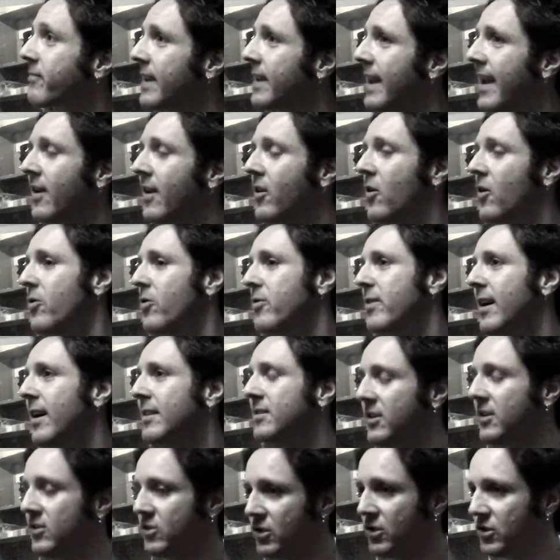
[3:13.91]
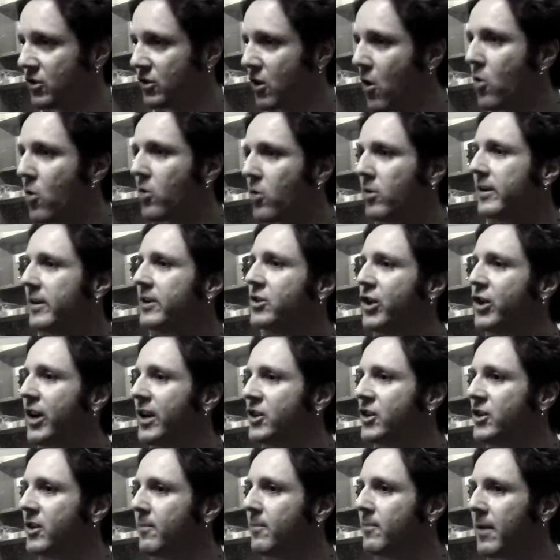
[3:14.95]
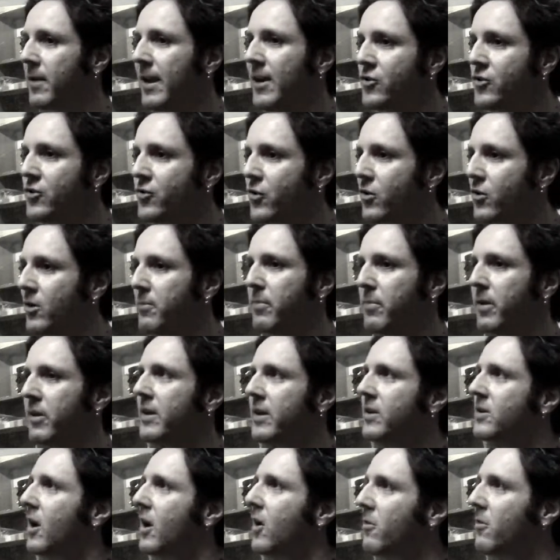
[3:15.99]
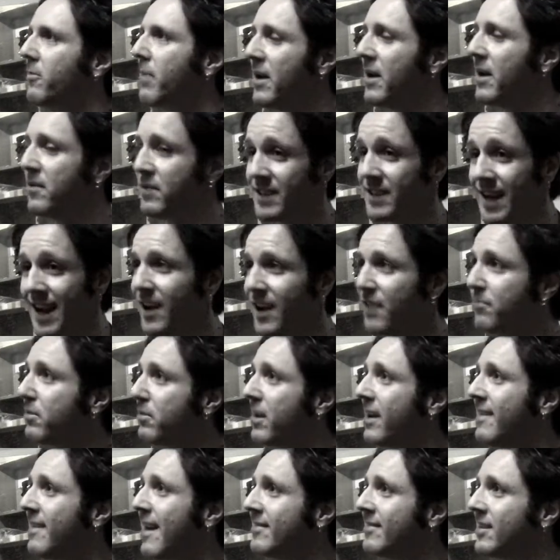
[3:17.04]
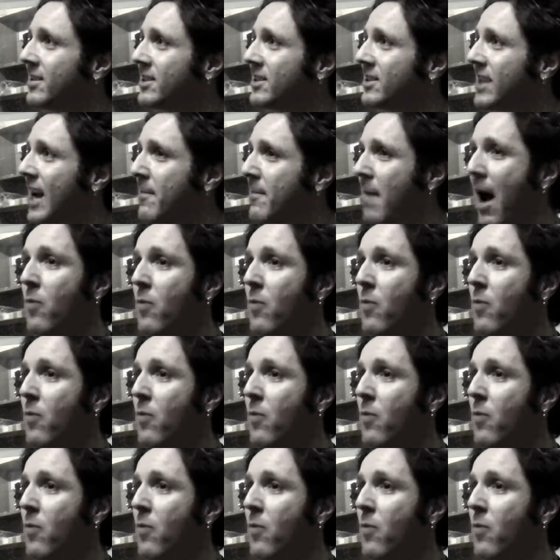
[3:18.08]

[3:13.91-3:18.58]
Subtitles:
Can't go nuts and just totally change it up. The intro to $1 Billion Babies, I got to play that the same.